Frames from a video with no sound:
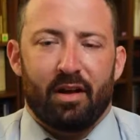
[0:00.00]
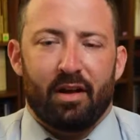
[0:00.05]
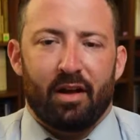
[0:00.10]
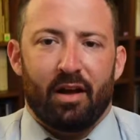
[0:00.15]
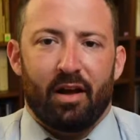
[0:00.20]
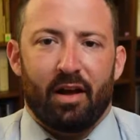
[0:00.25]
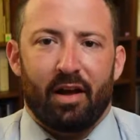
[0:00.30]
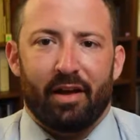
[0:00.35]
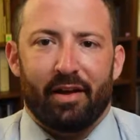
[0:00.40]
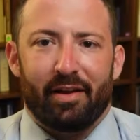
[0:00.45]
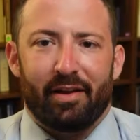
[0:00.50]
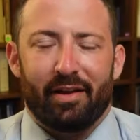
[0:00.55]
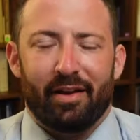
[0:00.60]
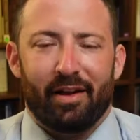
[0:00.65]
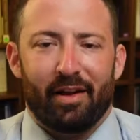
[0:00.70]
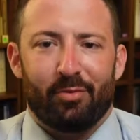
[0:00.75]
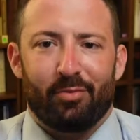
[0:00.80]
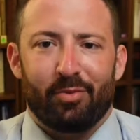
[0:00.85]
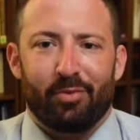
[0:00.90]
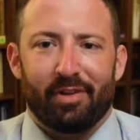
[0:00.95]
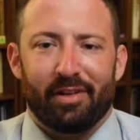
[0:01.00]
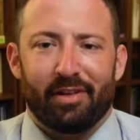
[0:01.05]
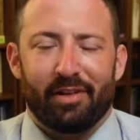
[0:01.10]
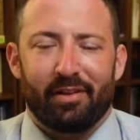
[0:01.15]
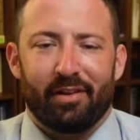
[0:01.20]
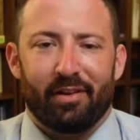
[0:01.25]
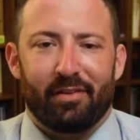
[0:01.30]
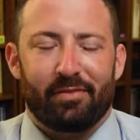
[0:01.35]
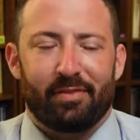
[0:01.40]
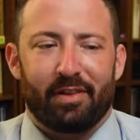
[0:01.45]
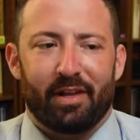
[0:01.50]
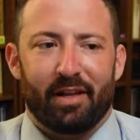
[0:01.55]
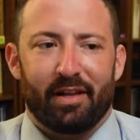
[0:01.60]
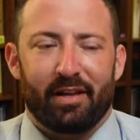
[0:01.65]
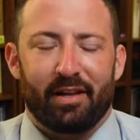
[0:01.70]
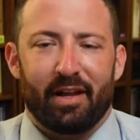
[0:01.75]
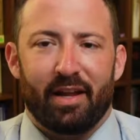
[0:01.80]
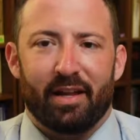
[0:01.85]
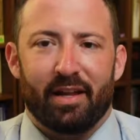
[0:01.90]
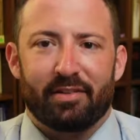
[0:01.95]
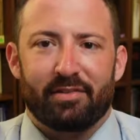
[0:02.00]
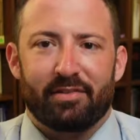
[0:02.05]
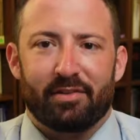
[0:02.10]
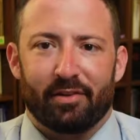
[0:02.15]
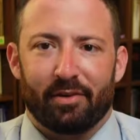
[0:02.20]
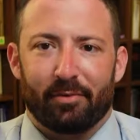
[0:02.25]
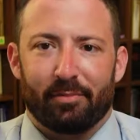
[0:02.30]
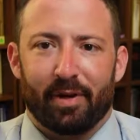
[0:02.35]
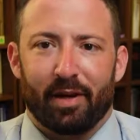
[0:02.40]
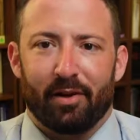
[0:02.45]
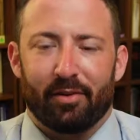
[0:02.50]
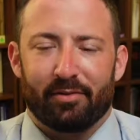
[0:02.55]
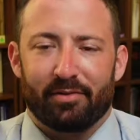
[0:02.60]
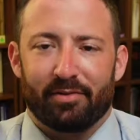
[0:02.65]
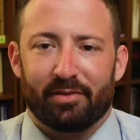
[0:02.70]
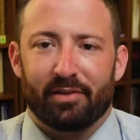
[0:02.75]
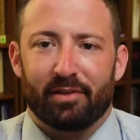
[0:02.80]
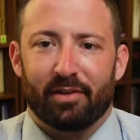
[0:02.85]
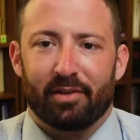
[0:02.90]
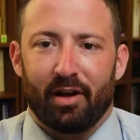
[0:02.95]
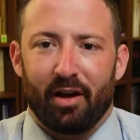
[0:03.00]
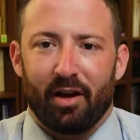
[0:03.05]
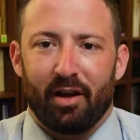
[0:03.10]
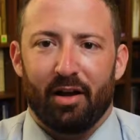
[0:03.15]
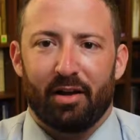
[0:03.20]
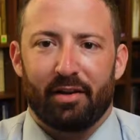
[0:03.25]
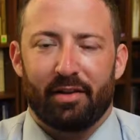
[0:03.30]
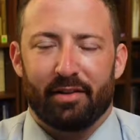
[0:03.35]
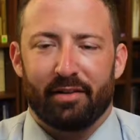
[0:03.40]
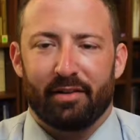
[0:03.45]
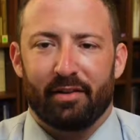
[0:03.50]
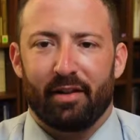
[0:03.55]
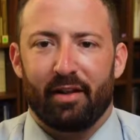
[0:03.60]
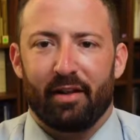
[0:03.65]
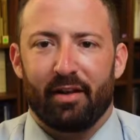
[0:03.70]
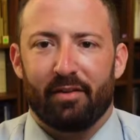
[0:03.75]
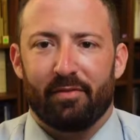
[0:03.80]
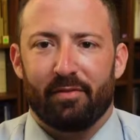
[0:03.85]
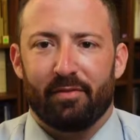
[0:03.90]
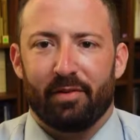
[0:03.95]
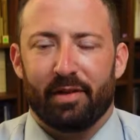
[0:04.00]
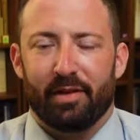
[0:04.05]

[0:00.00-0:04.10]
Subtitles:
I really love that answer about God and love.